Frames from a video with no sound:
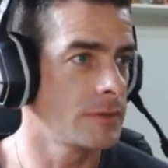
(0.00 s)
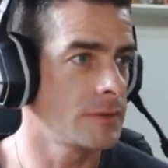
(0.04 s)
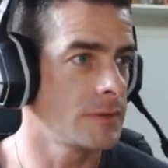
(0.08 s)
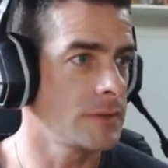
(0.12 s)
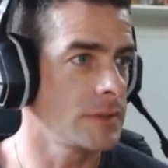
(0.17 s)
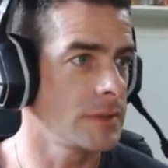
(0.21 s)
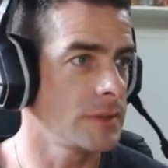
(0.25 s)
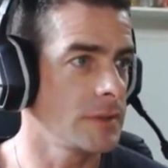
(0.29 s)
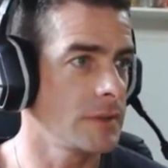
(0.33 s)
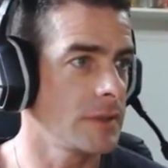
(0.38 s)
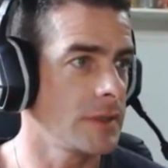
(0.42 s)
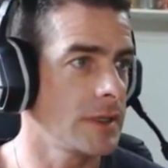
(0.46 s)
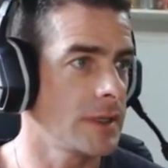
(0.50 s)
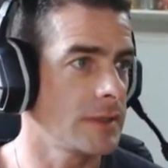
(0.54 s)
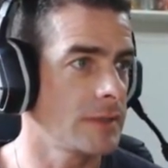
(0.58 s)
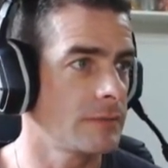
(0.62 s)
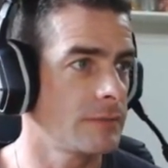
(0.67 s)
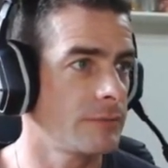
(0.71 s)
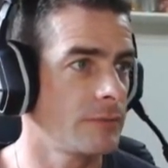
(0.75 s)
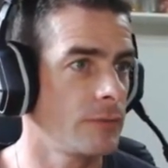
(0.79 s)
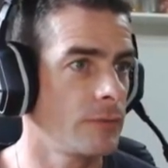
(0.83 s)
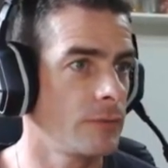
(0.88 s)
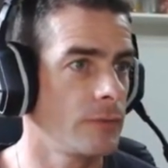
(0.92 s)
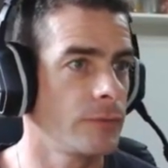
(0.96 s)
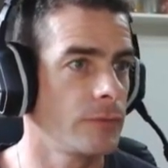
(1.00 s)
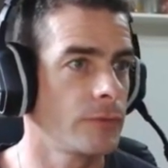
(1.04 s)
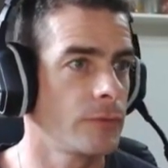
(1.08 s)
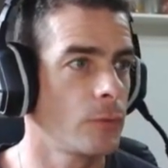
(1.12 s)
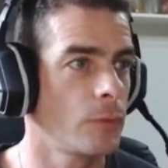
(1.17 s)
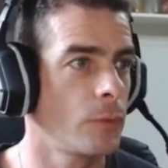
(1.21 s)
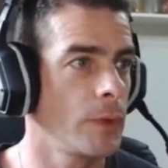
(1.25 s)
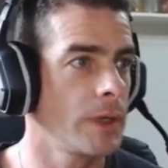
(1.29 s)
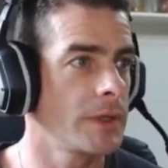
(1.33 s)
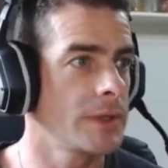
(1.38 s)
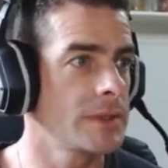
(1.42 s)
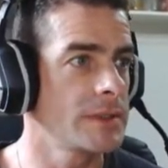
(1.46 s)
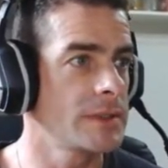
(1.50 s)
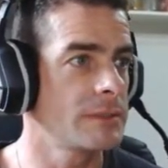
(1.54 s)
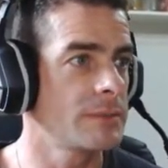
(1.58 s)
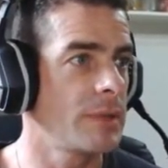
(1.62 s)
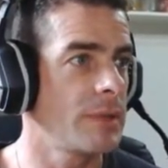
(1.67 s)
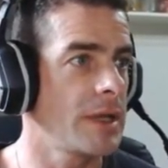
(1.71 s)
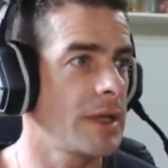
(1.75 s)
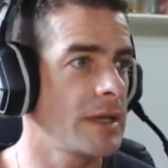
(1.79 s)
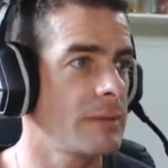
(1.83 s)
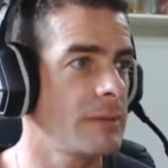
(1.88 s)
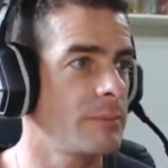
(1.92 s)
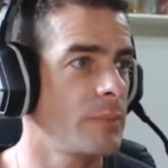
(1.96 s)
seen that for square
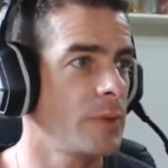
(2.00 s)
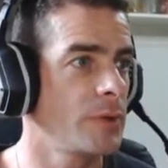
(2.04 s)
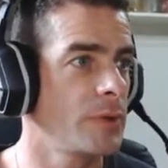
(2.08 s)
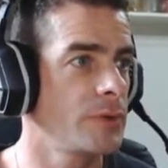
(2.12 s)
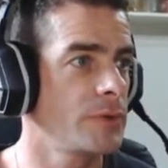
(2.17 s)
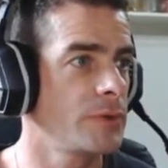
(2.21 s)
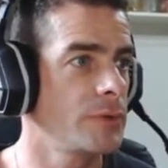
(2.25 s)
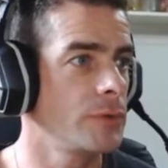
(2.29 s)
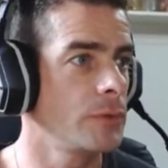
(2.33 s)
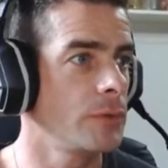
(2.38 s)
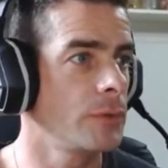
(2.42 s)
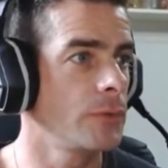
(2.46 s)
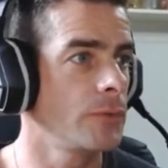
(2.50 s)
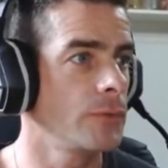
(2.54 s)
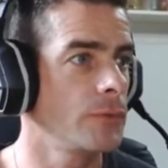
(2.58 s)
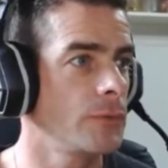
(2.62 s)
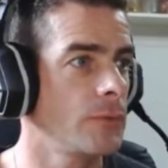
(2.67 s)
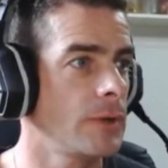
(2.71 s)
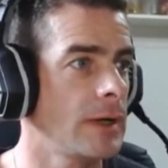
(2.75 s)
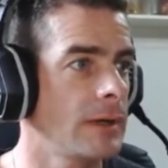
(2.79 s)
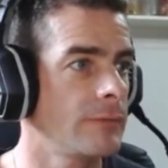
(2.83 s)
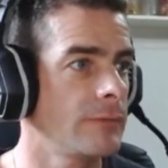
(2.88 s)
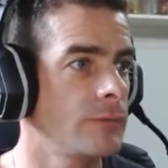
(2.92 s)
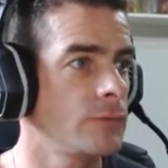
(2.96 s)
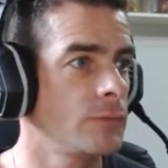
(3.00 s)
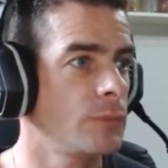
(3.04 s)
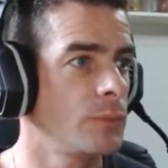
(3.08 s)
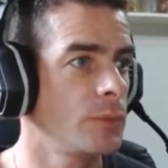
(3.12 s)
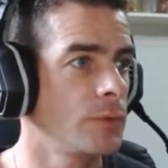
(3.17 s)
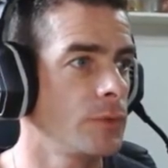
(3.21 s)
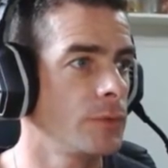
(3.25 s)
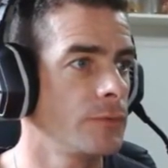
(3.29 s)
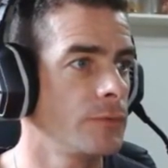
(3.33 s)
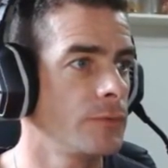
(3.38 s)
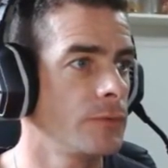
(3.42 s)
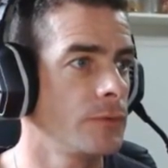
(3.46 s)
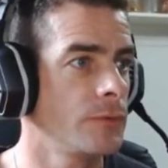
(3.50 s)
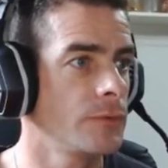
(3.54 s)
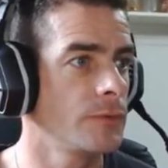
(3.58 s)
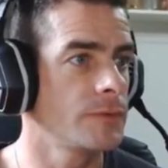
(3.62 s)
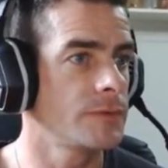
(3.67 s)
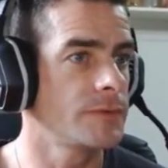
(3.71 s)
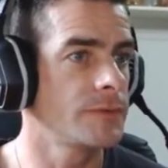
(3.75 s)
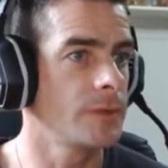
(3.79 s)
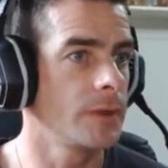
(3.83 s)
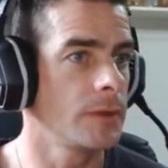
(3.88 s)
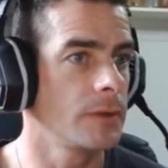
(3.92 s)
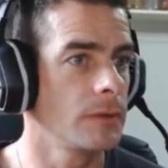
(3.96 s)
display, but you also have support for
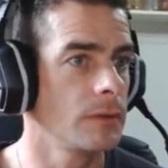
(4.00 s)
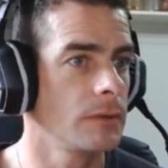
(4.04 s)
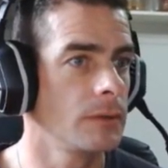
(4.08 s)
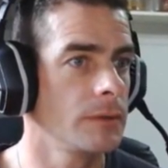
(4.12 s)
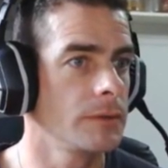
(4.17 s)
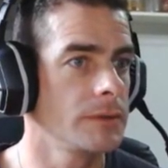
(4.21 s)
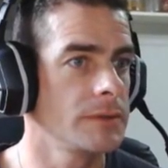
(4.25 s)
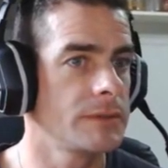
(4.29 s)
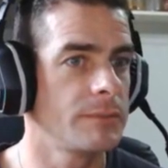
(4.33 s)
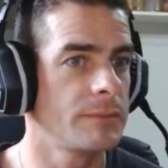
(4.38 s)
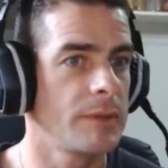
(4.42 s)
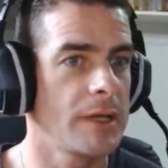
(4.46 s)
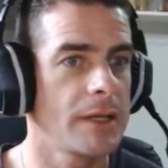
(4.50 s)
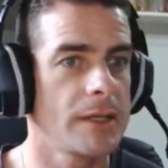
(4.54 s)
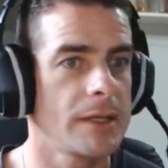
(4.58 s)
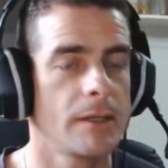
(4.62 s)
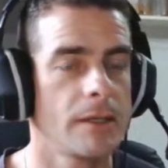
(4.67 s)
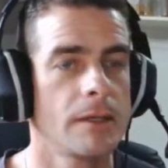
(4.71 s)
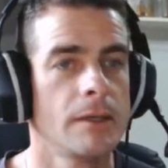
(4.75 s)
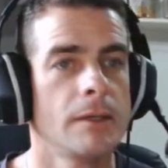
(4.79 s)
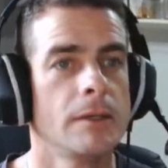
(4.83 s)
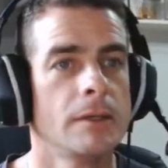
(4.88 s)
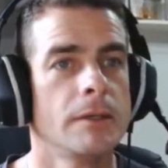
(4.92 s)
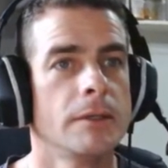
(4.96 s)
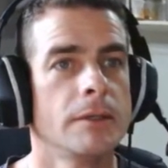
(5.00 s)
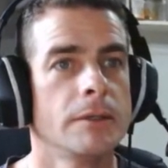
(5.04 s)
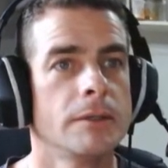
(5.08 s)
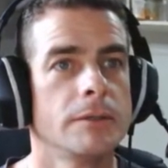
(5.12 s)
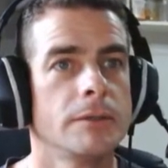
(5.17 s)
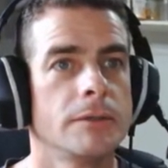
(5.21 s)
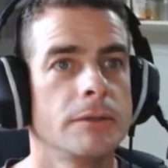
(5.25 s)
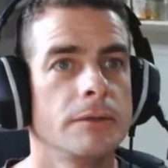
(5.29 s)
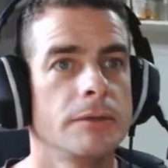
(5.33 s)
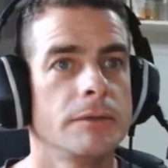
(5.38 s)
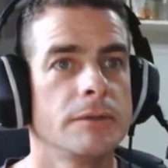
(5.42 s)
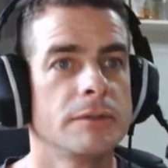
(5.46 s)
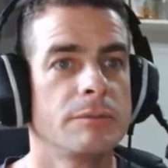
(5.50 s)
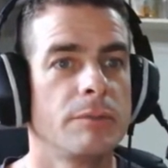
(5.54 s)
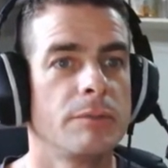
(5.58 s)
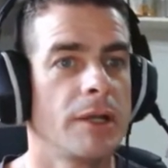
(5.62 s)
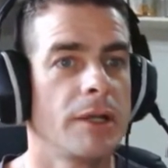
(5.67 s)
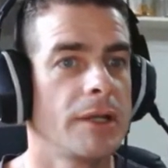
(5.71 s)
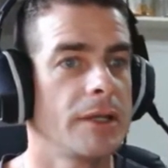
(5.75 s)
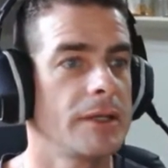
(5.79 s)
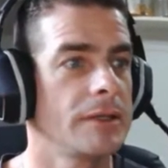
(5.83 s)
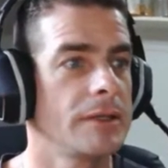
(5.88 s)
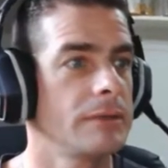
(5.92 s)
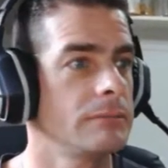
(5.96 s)
circular display, so
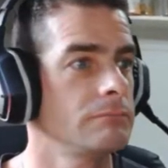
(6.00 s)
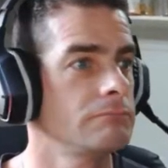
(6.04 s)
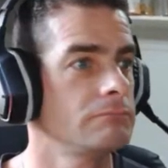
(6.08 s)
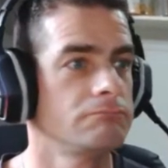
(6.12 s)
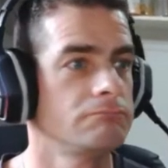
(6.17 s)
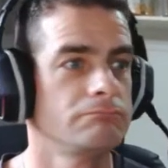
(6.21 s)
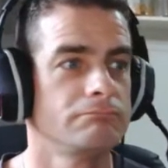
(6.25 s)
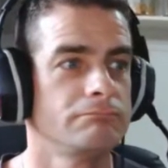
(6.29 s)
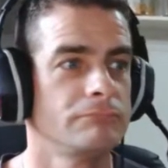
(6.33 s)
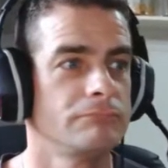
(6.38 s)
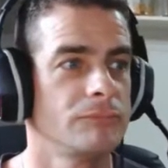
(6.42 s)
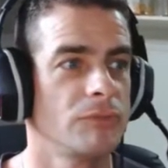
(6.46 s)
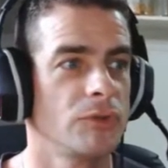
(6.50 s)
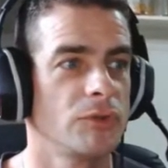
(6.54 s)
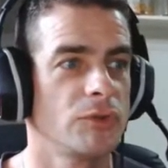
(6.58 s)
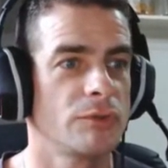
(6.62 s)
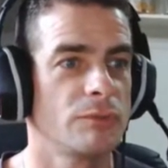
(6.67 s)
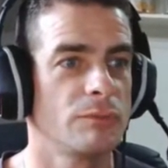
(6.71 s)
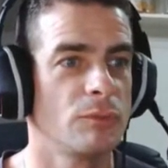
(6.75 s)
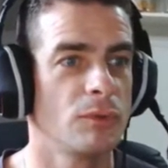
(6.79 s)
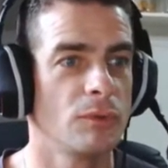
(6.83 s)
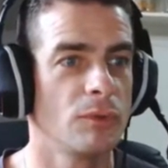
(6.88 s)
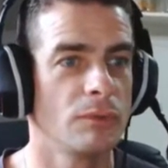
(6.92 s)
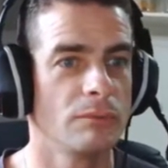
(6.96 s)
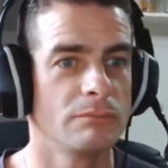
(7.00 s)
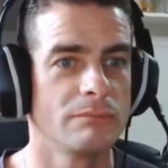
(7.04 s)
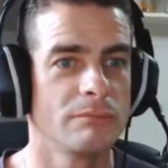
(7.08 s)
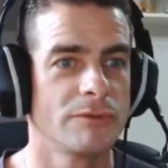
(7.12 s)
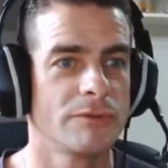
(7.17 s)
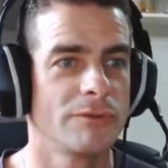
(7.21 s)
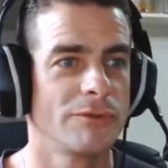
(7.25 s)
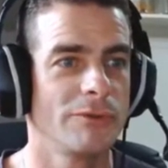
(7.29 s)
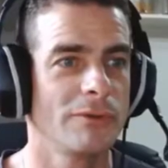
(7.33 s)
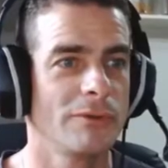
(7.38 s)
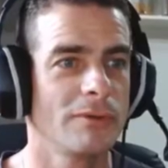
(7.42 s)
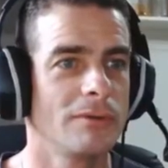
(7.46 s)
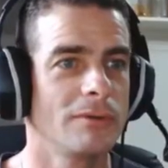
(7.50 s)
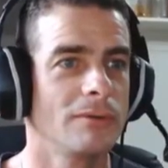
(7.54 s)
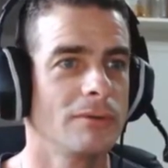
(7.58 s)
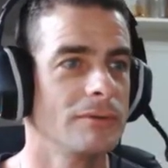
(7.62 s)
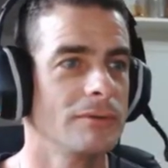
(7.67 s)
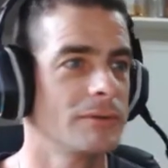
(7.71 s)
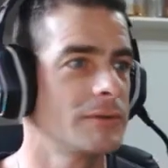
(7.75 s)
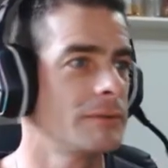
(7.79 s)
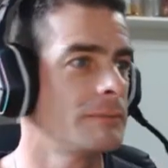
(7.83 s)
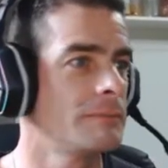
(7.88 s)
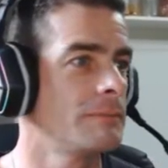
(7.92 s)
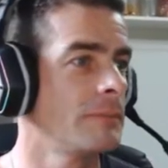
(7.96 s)
displaying those small
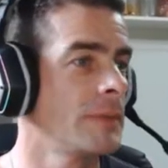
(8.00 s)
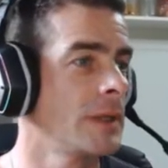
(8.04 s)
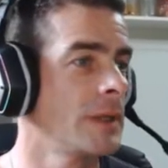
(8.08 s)
circles.